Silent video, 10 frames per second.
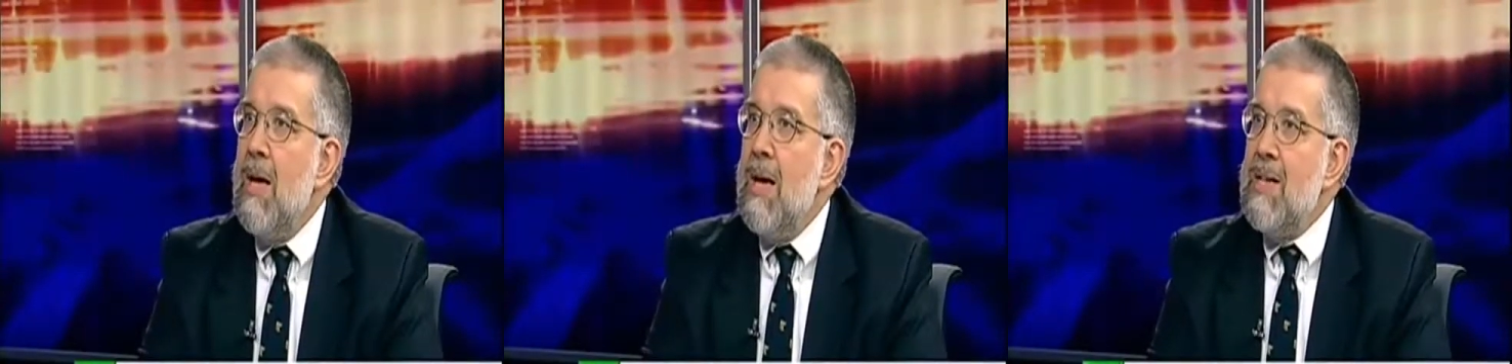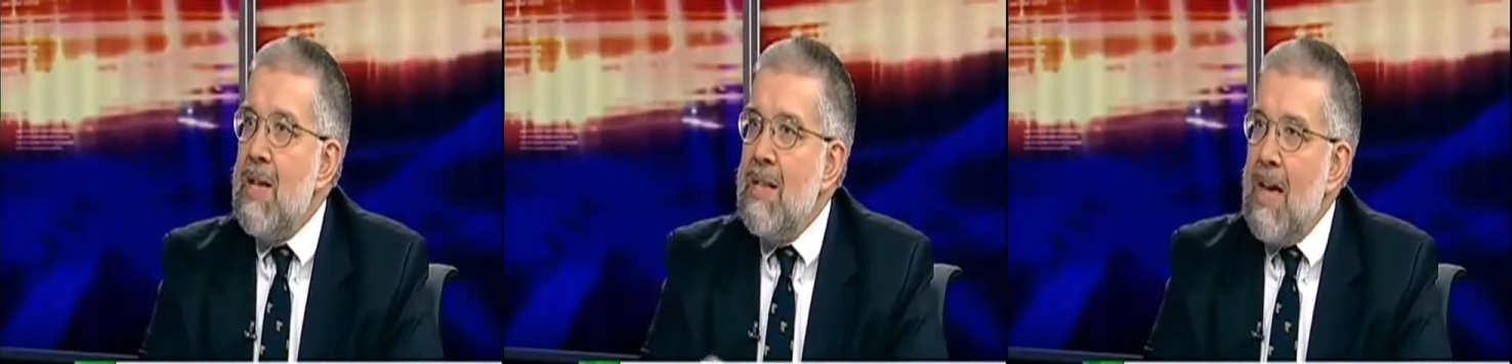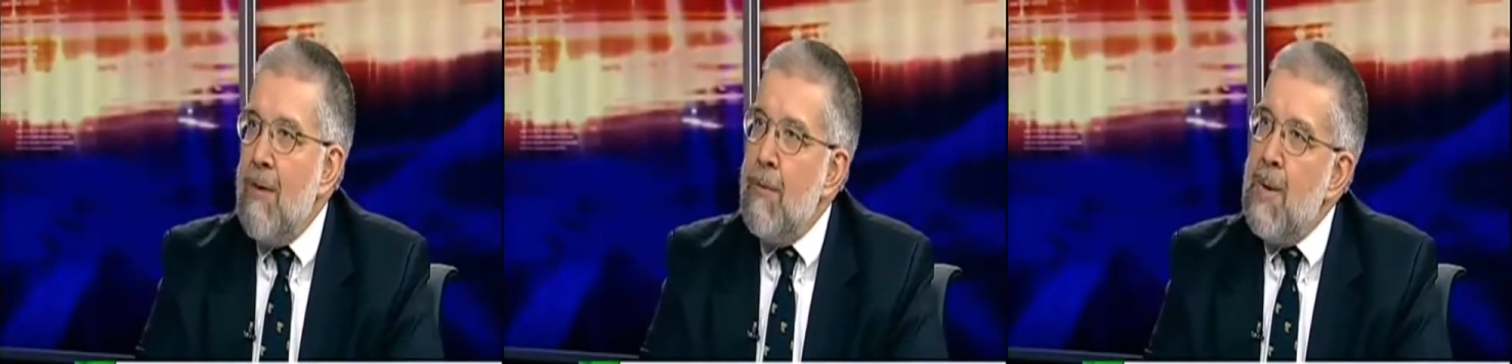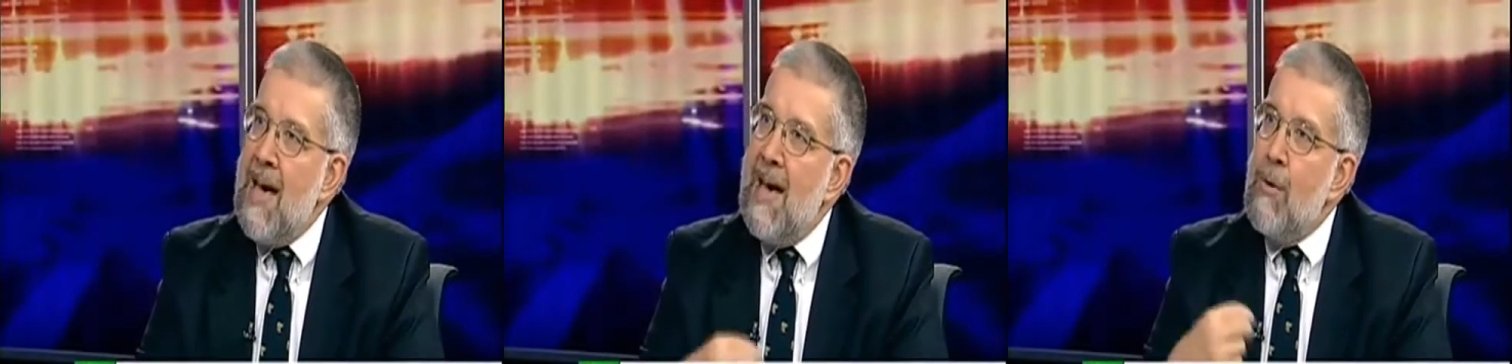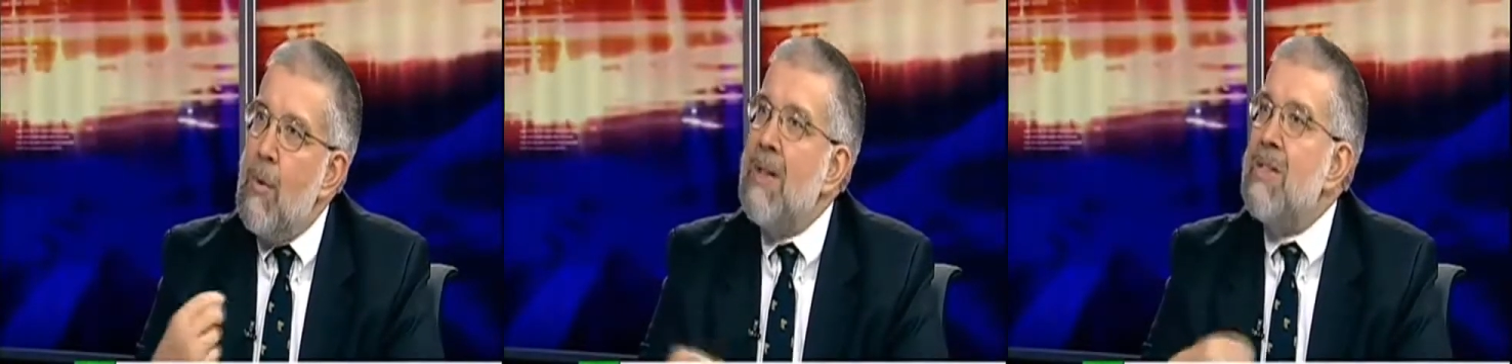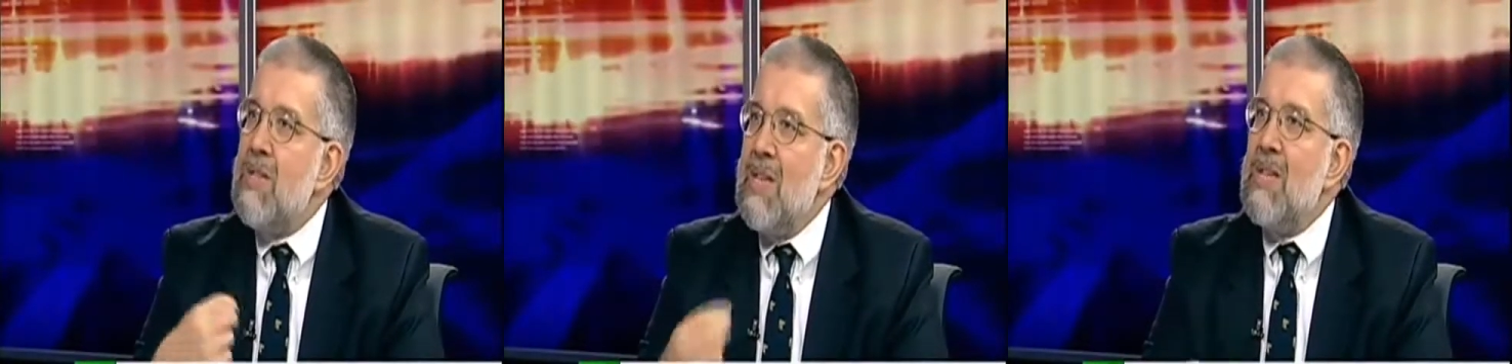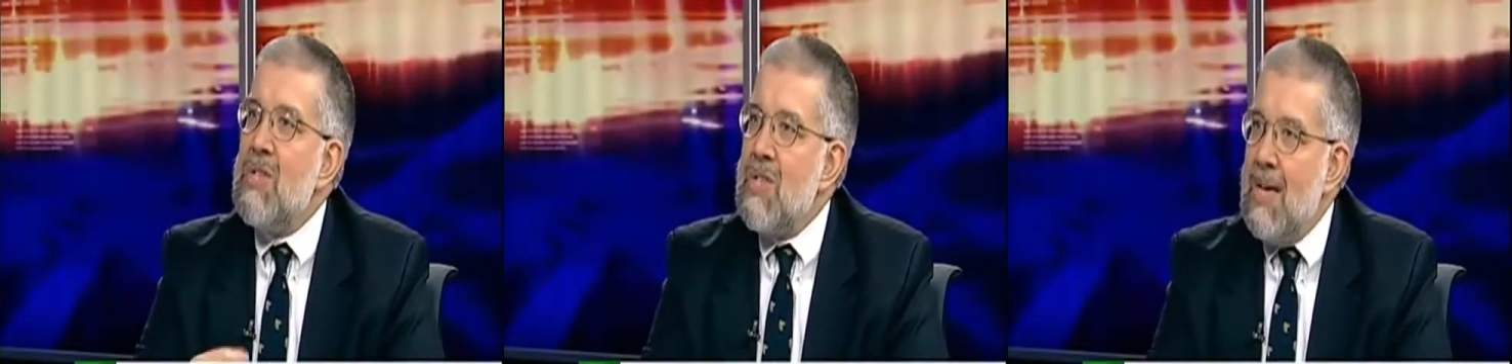is that the FBI runs these
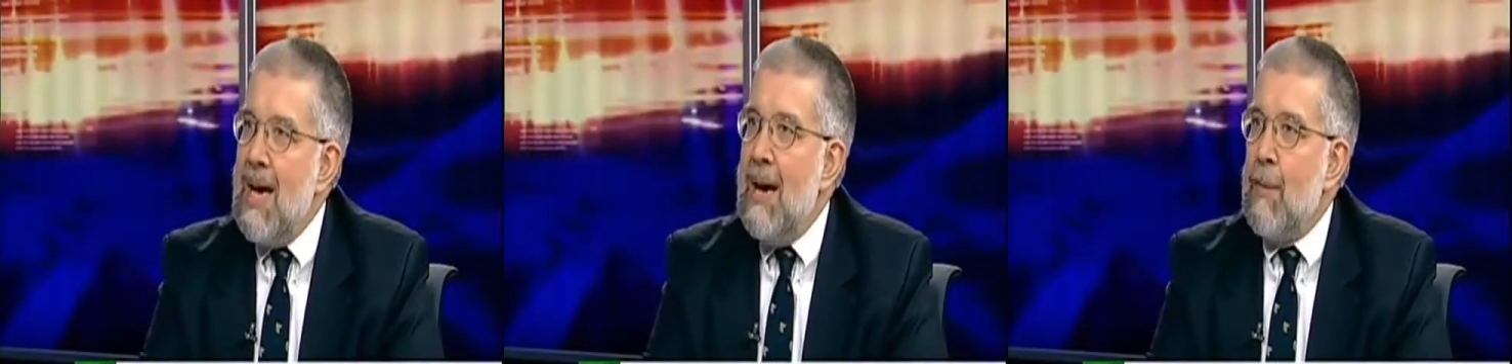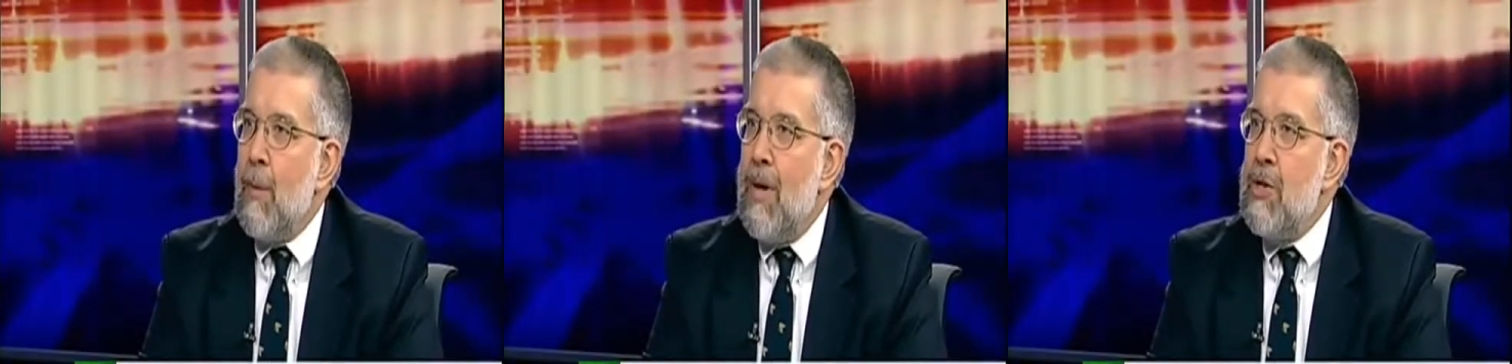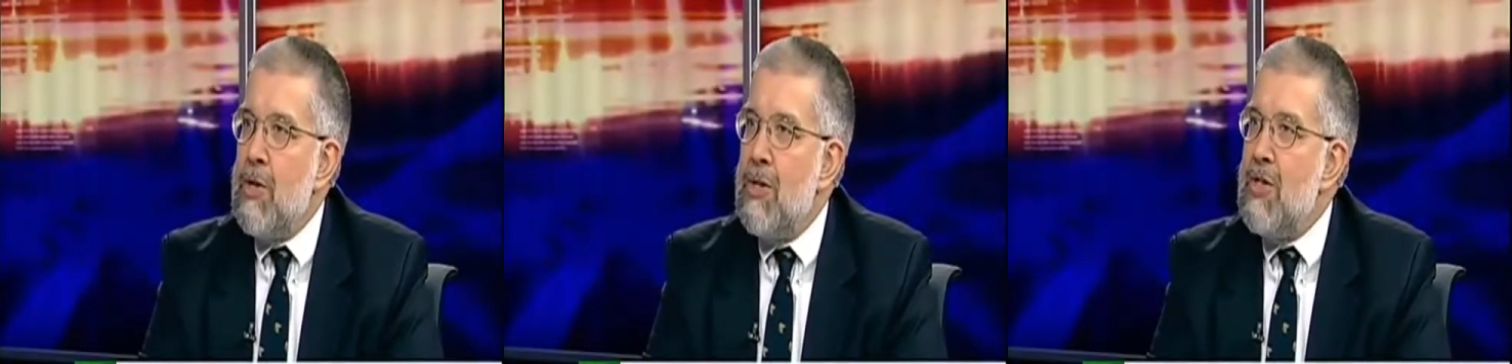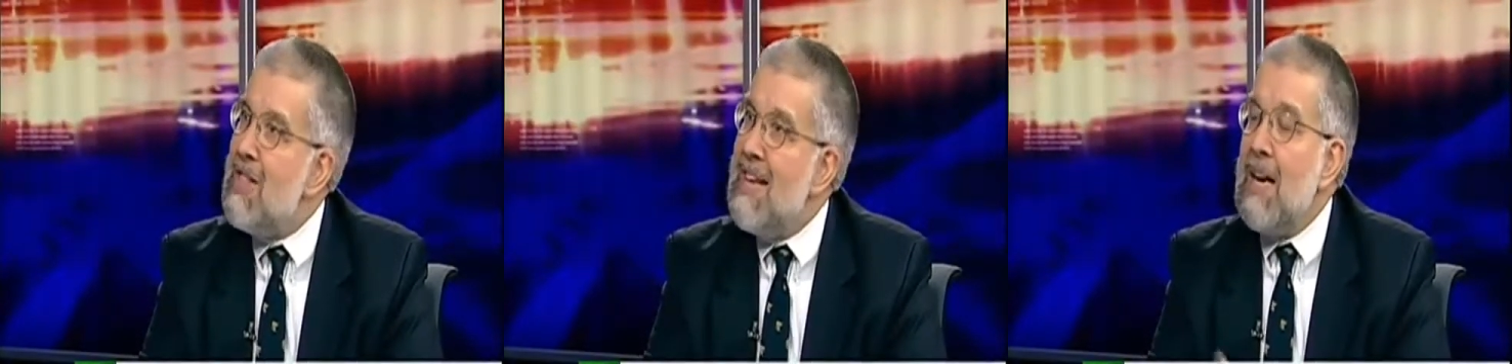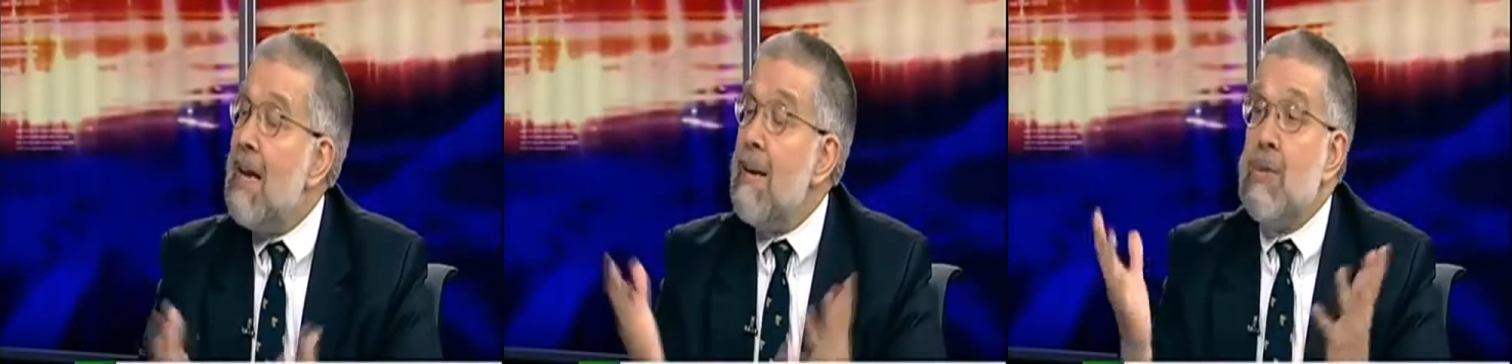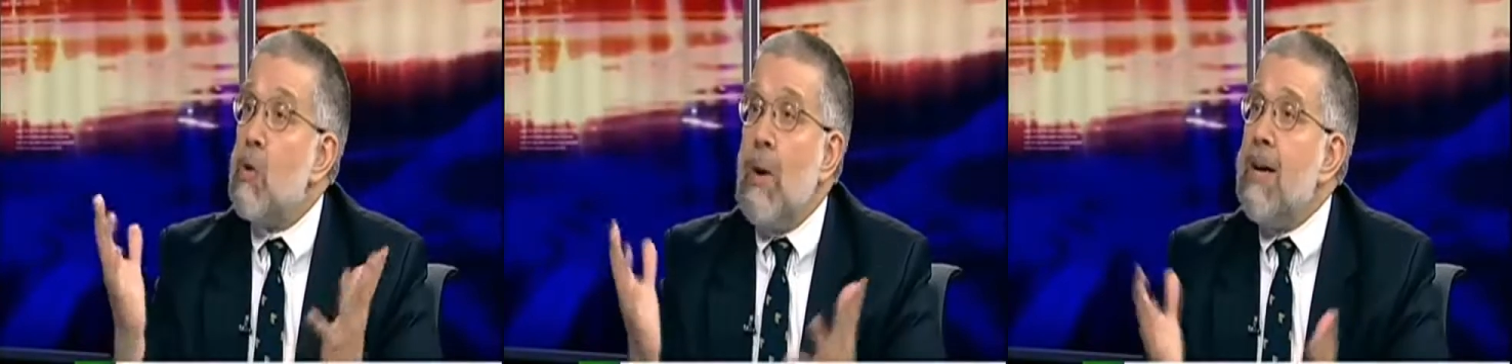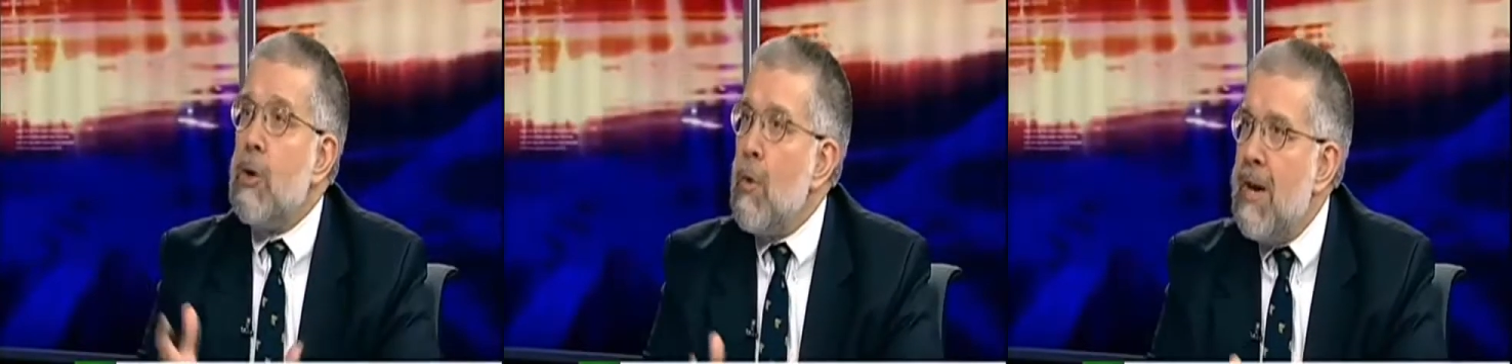sting operations and then claims great
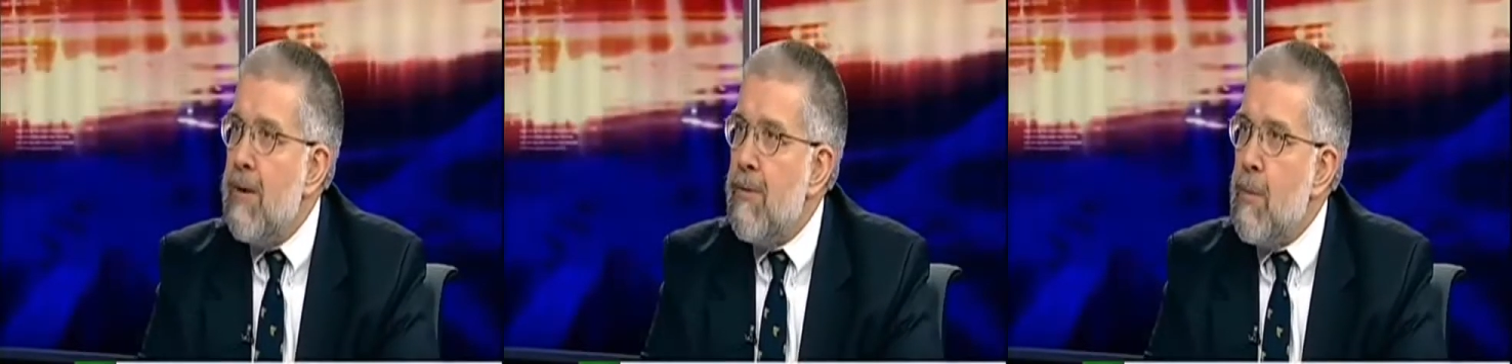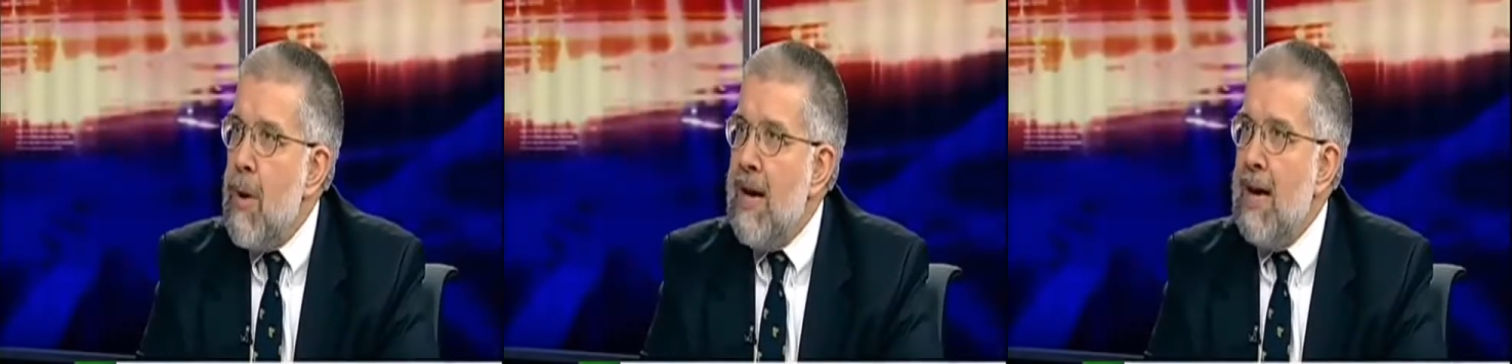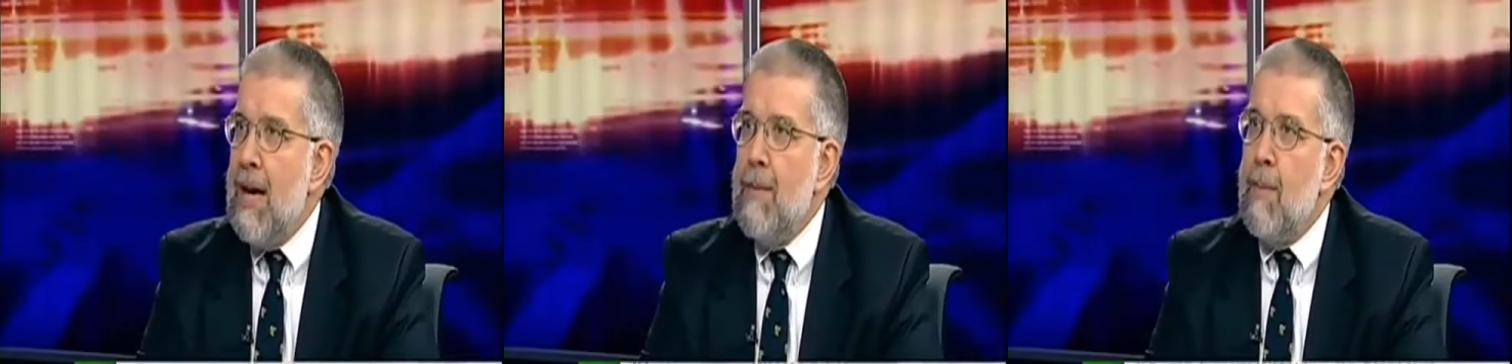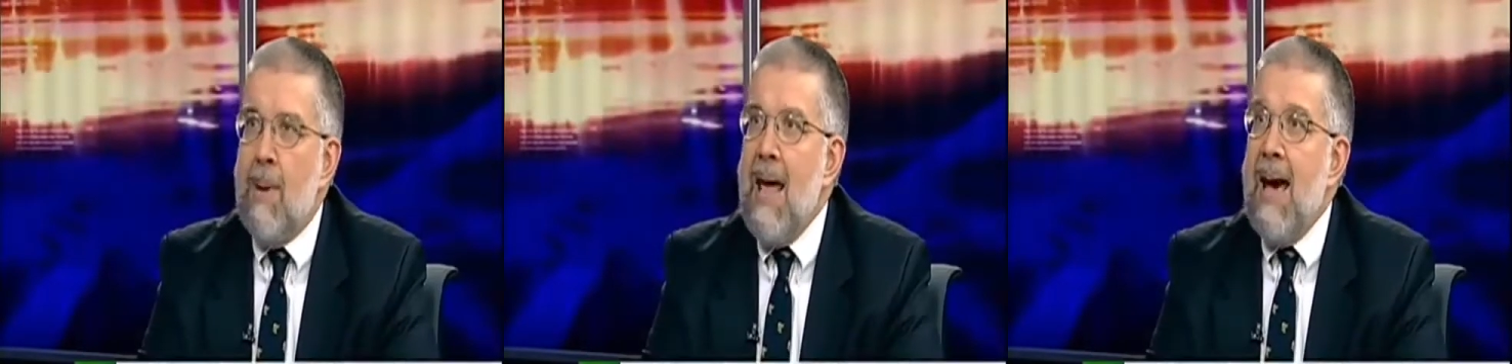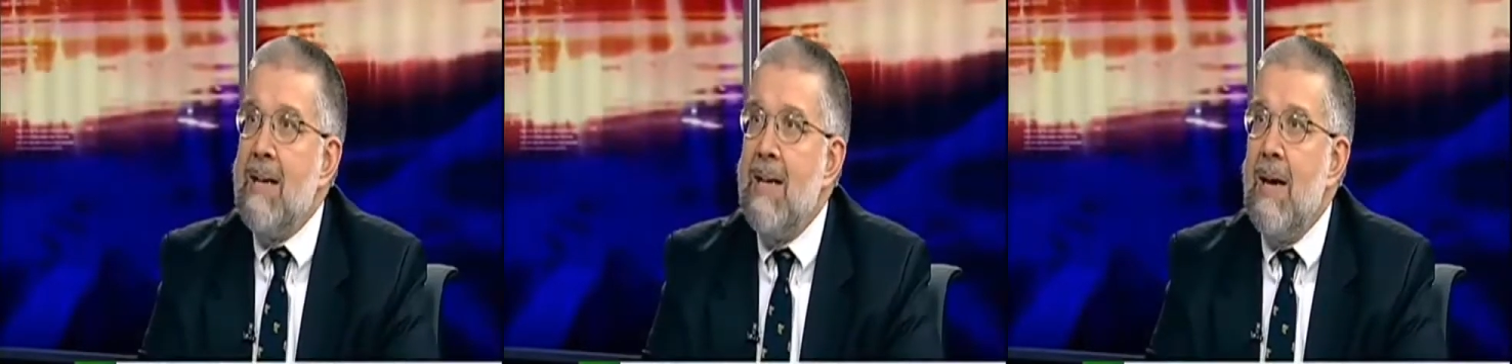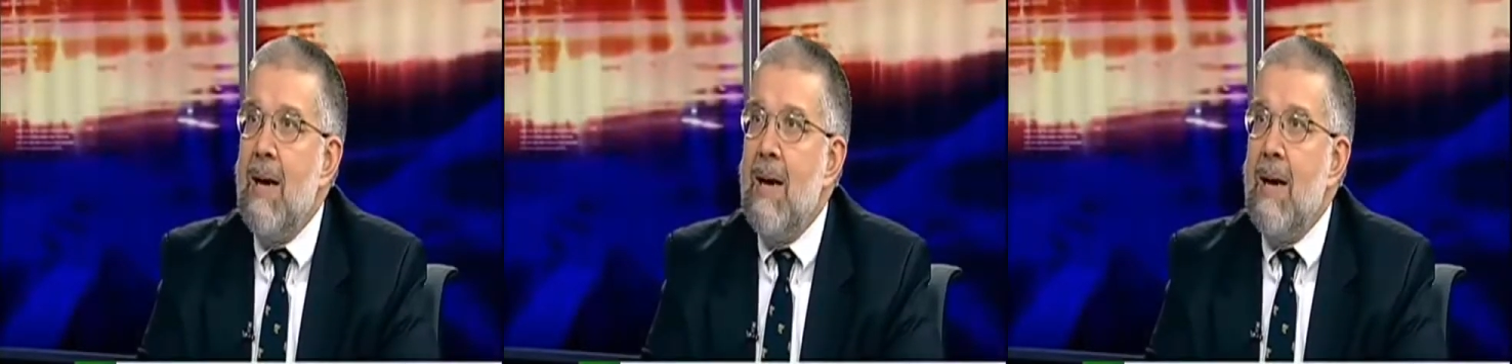credit for breaking up a plot